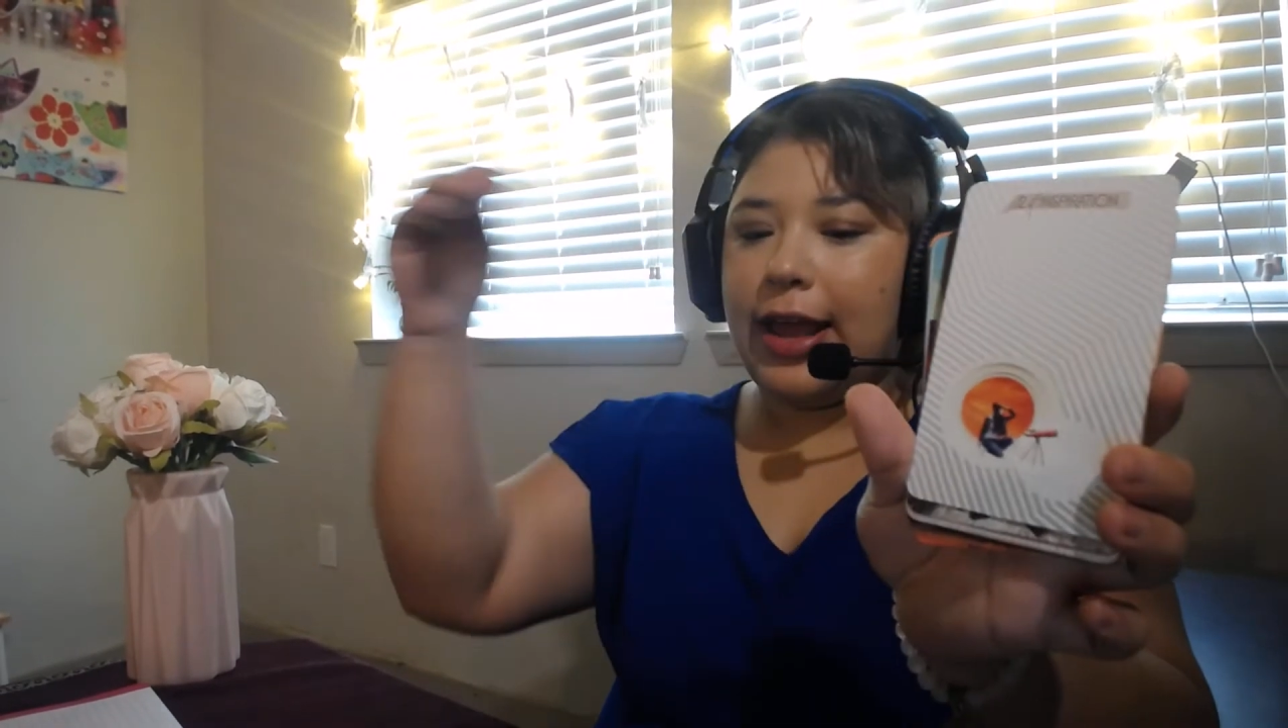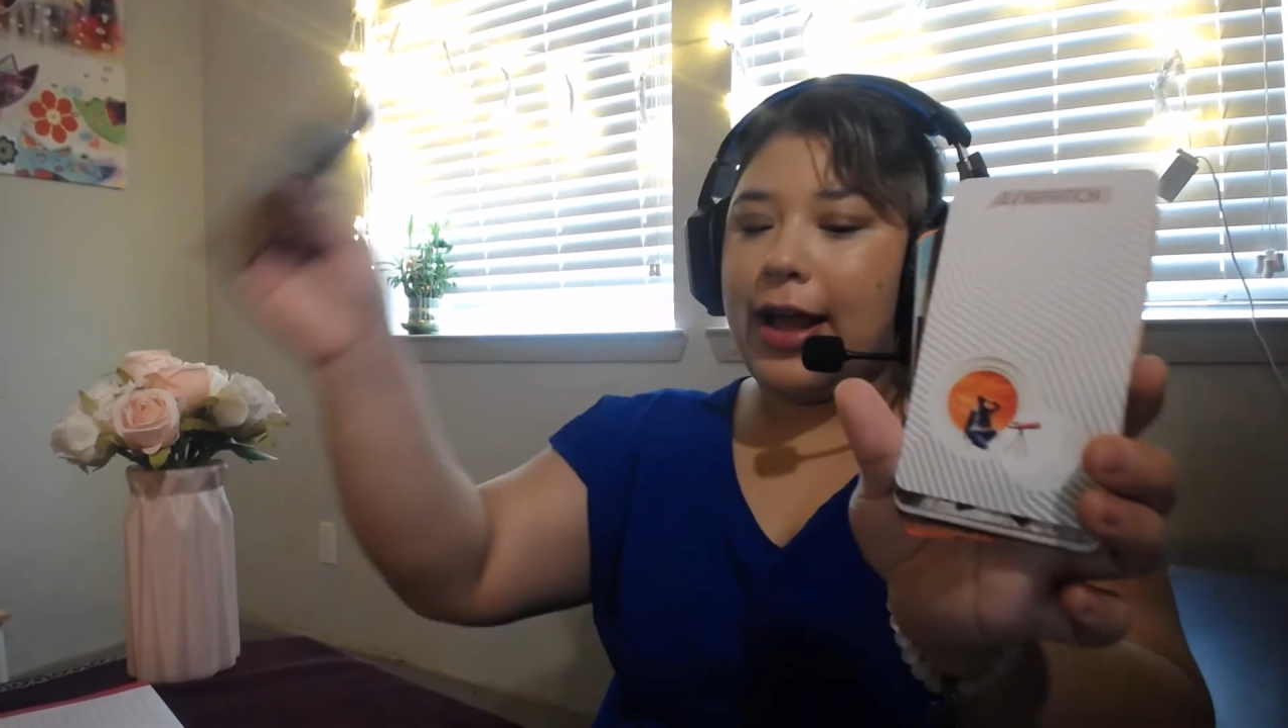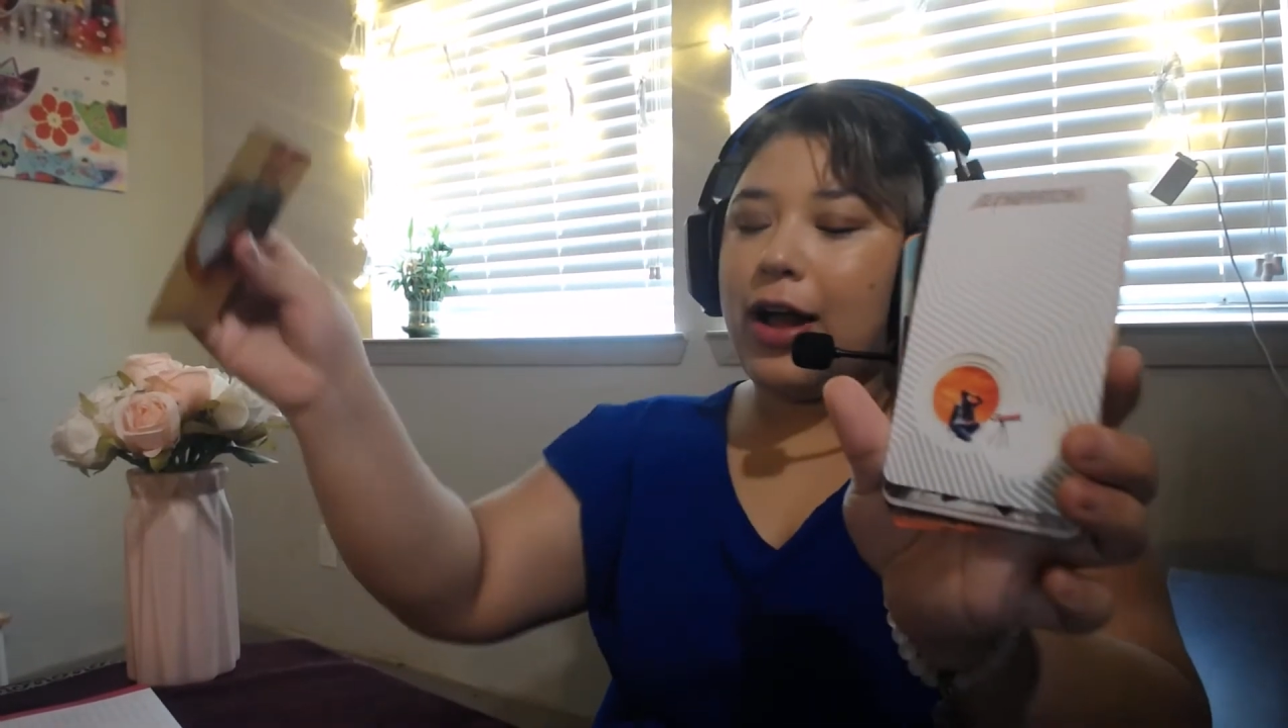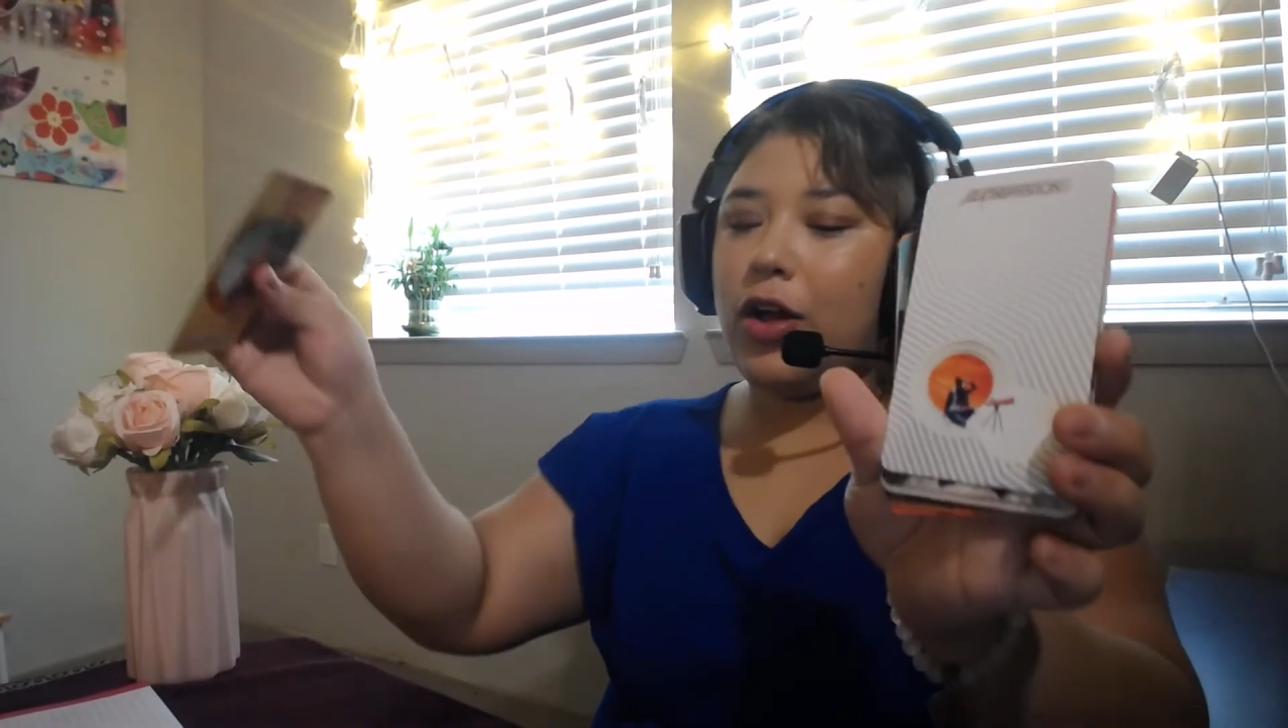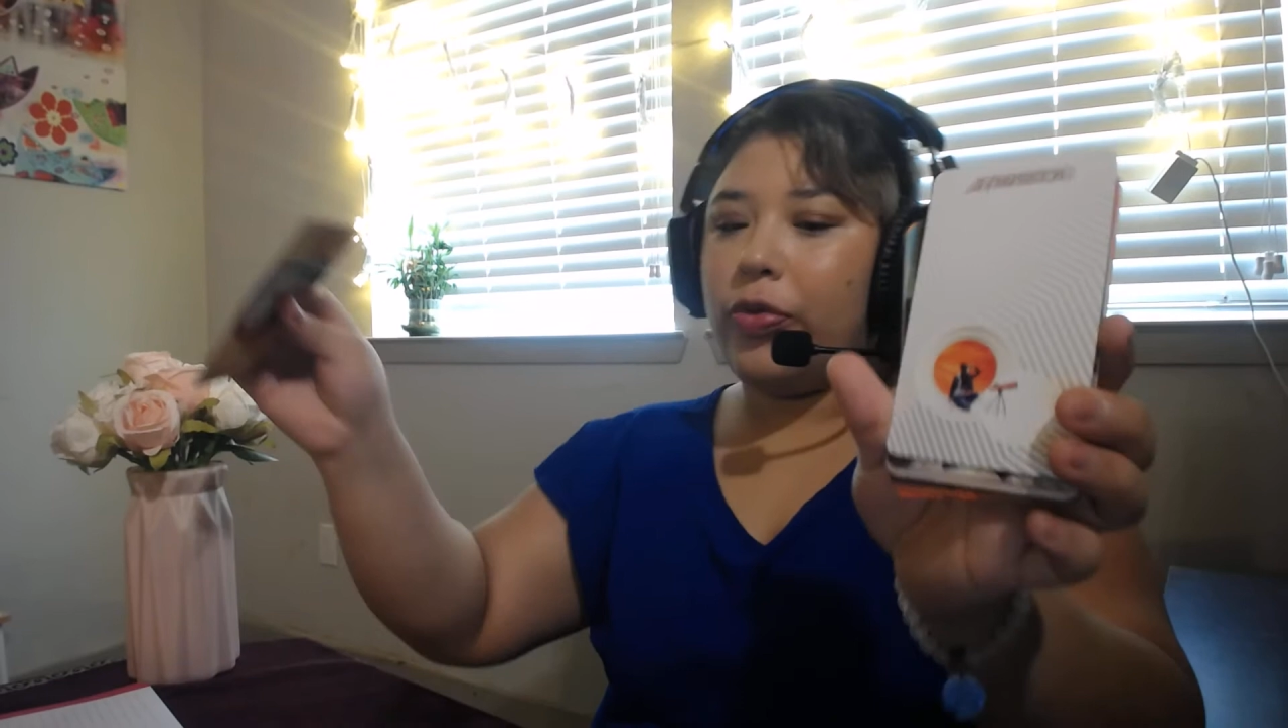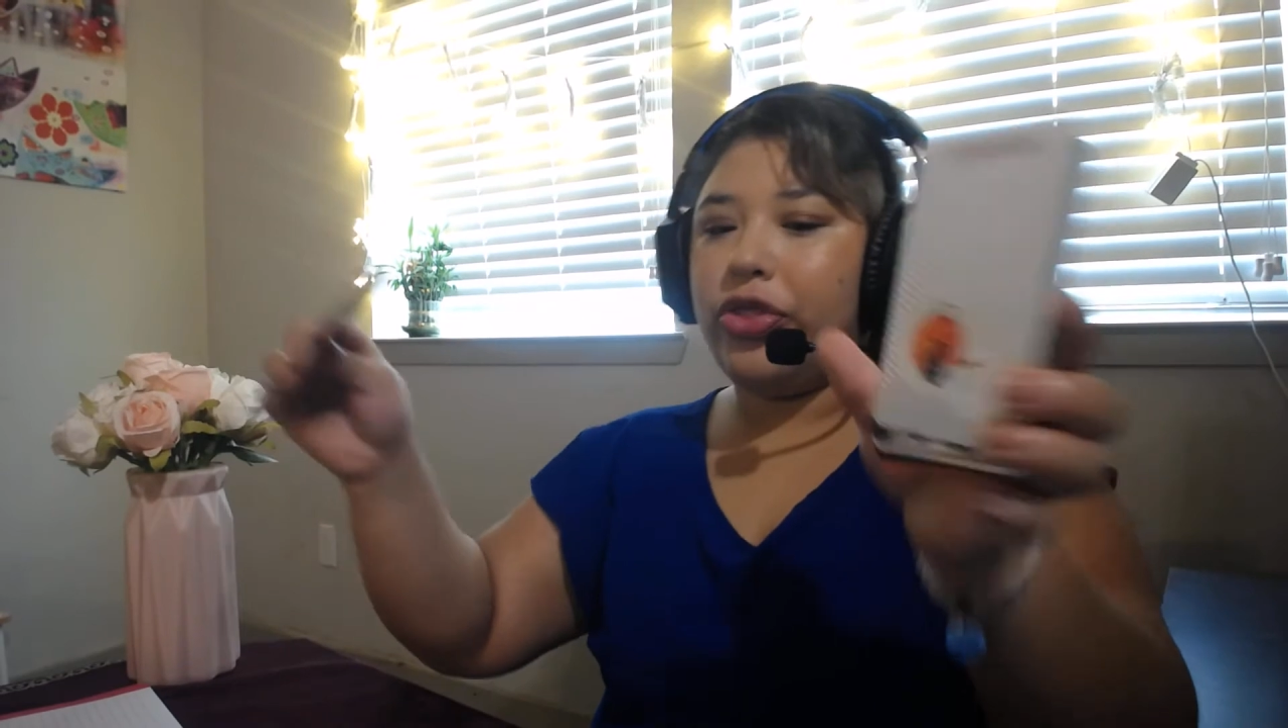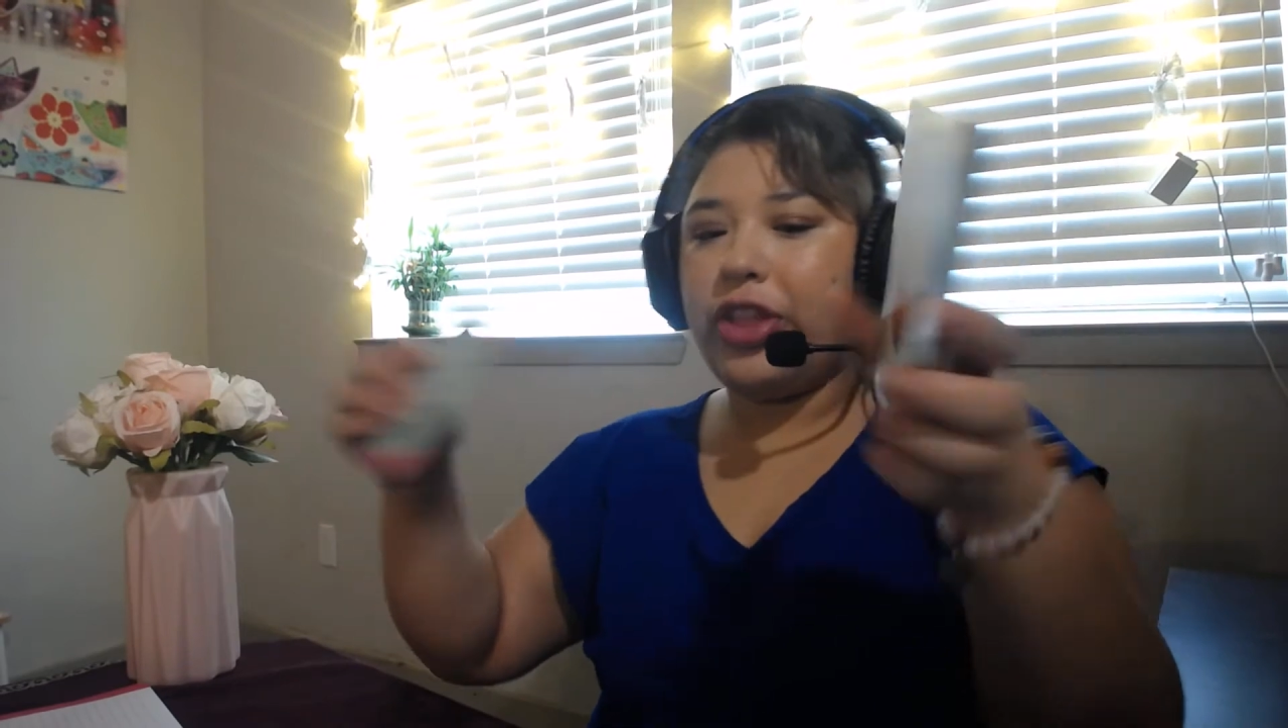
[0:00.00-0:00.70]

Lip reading: out,